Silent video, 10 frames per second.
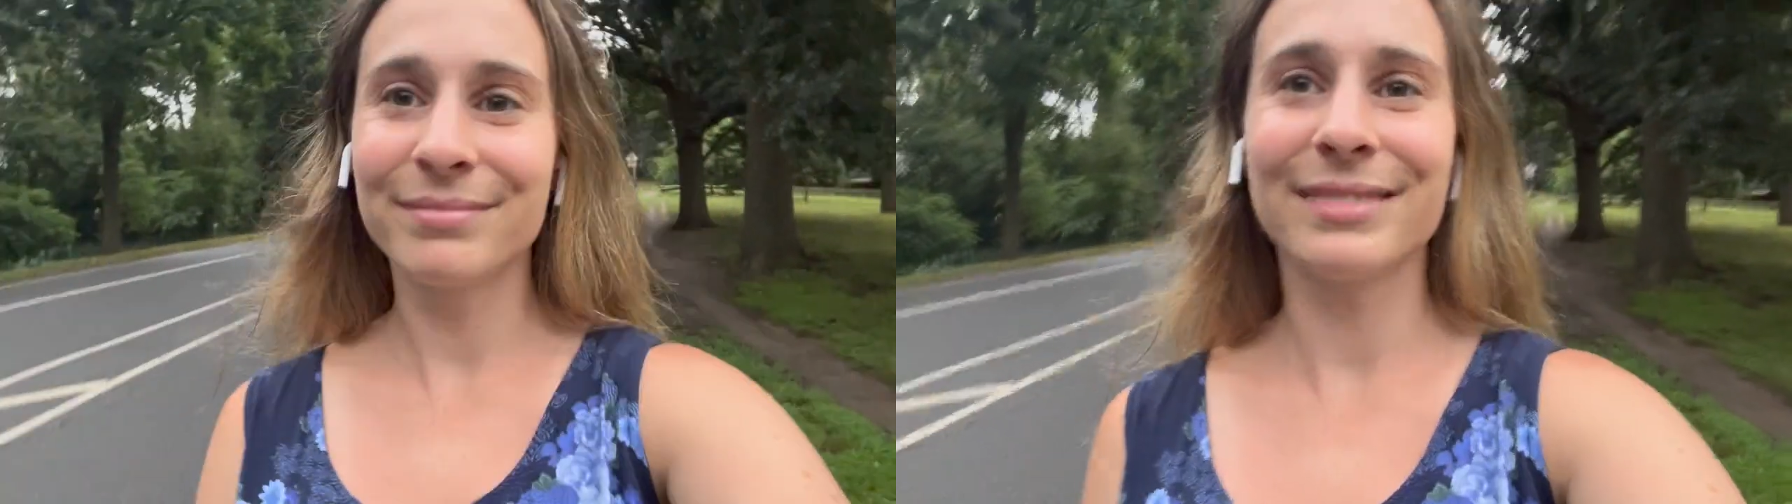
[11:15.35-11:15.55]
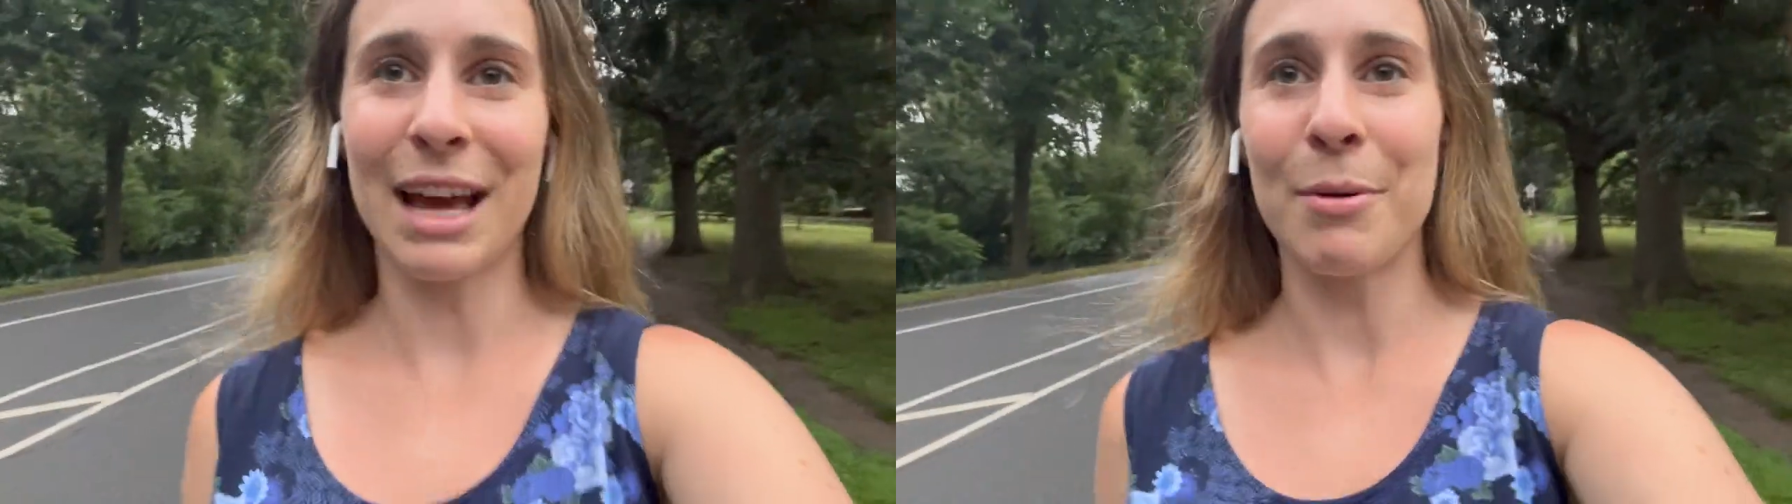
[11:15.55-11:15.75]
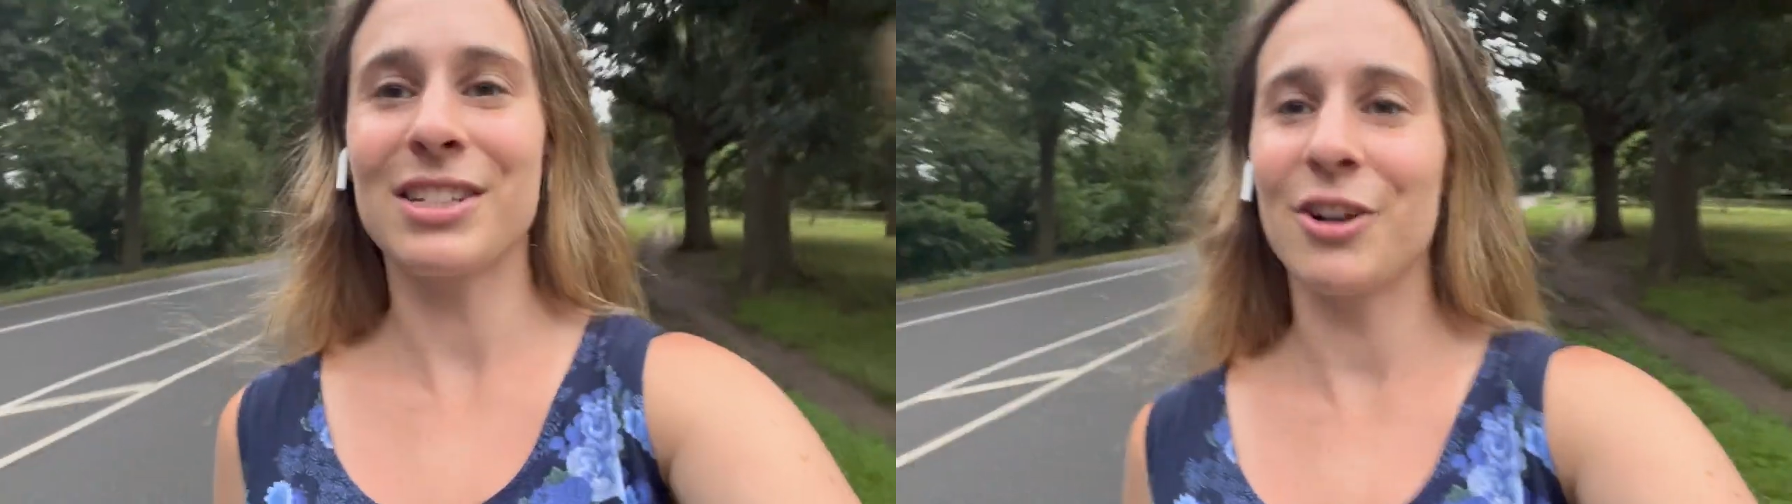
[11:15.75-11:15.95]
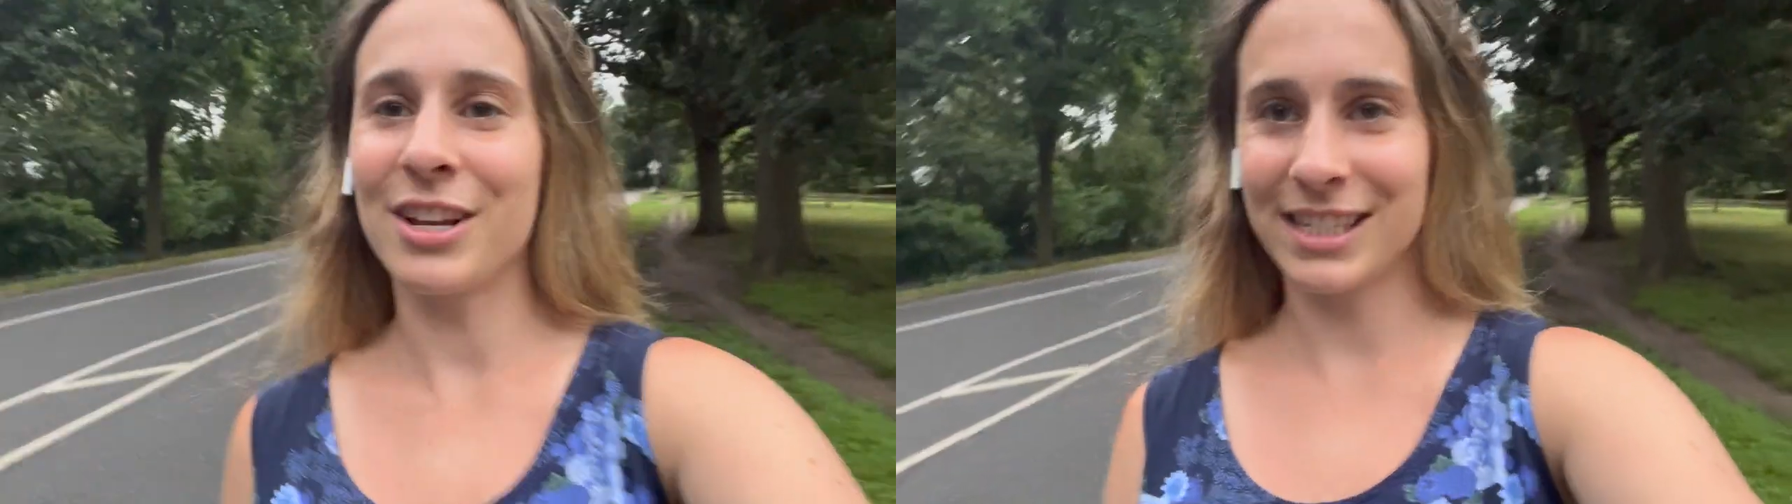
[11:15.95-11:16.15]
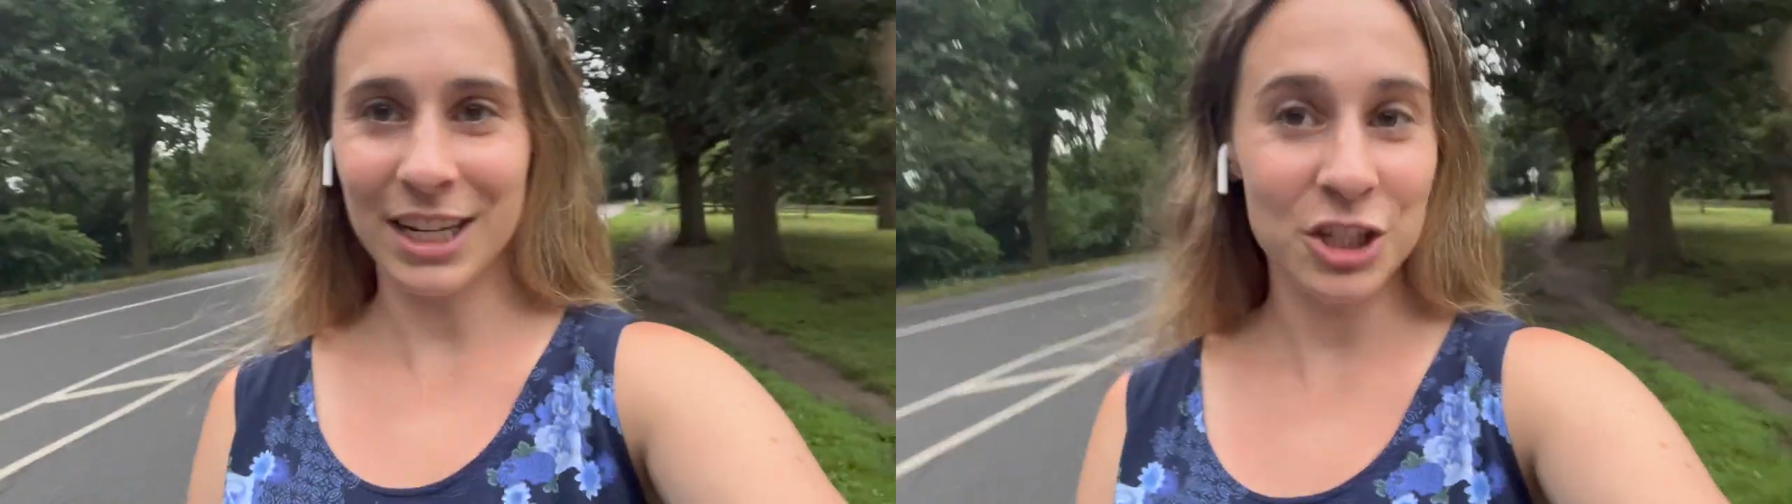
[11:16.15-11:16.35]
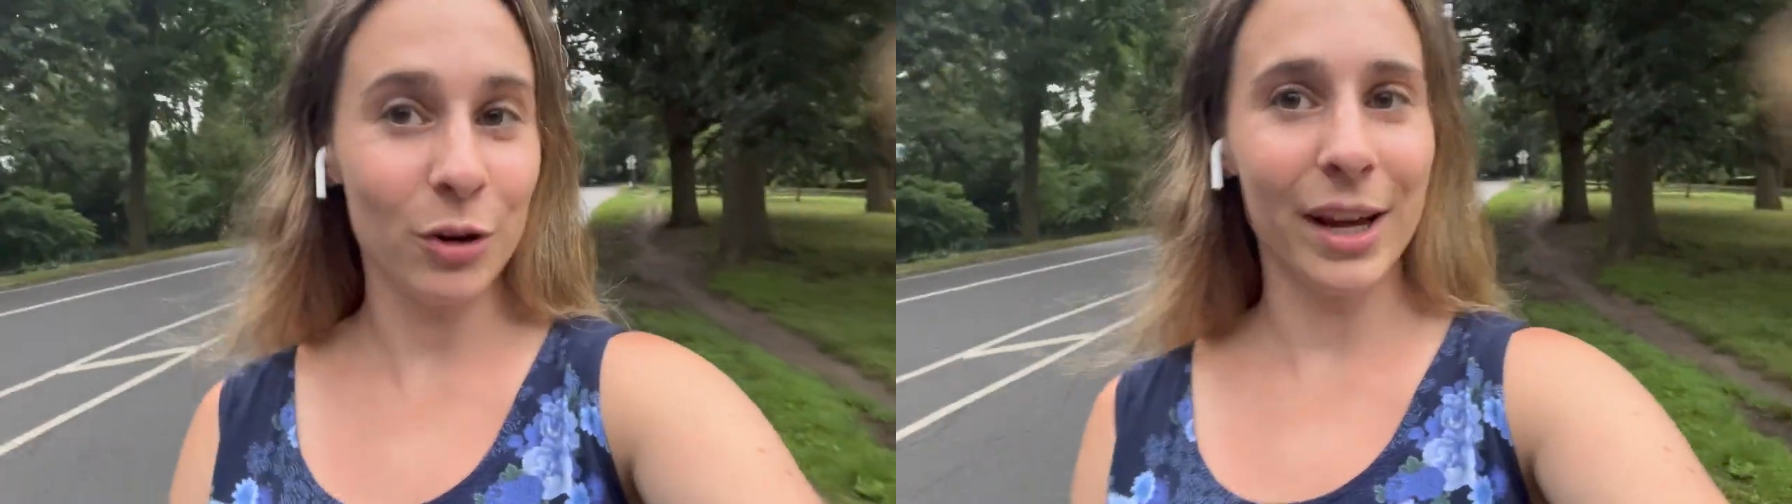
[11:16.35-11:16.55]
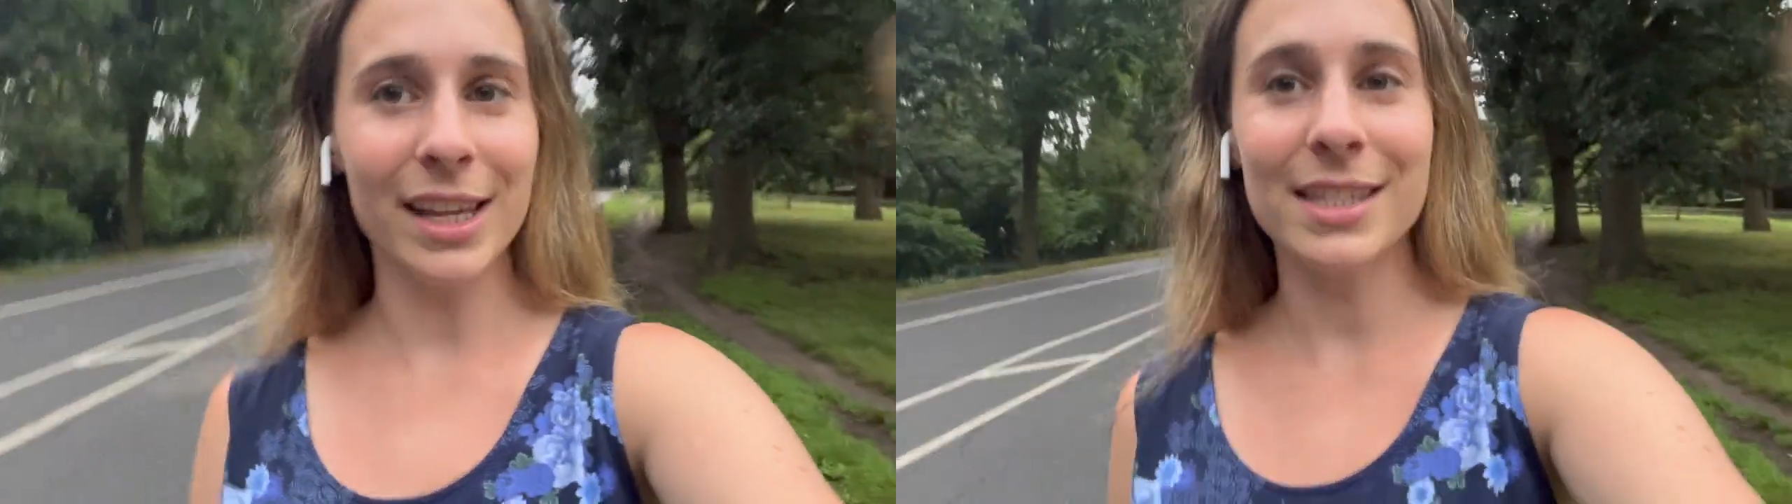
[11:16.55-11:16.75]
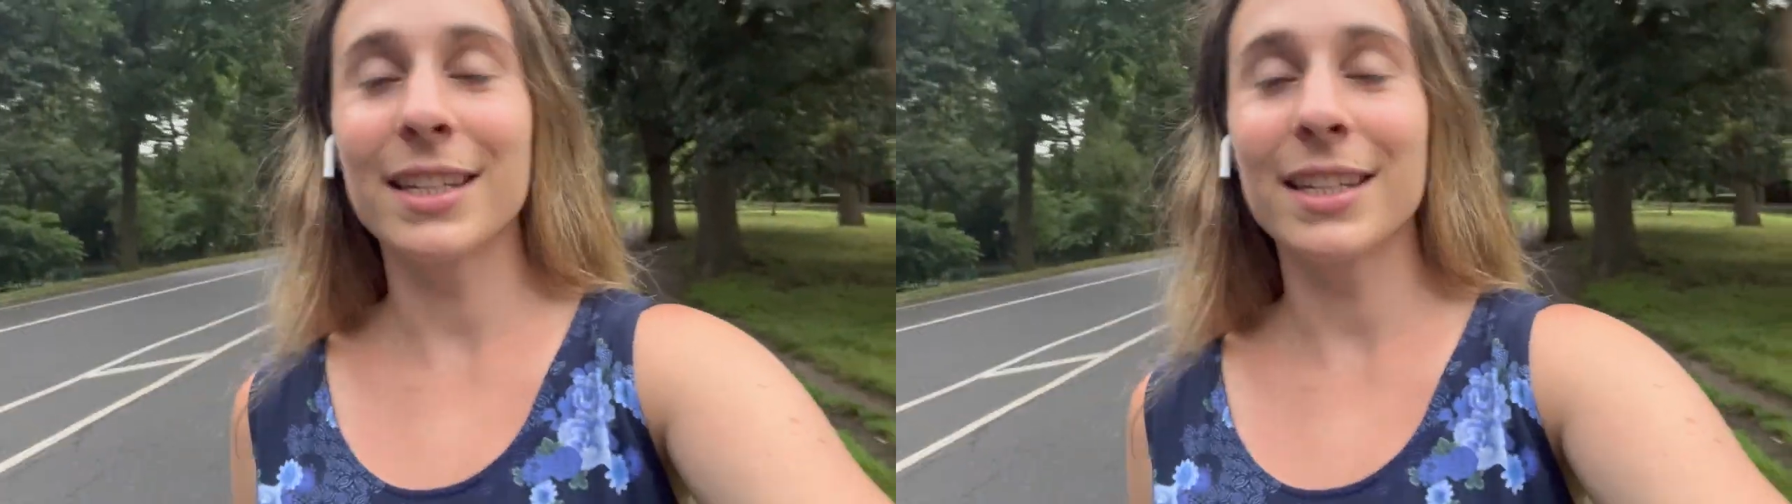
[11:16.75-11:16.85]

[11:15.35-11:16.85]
That was an artistic choice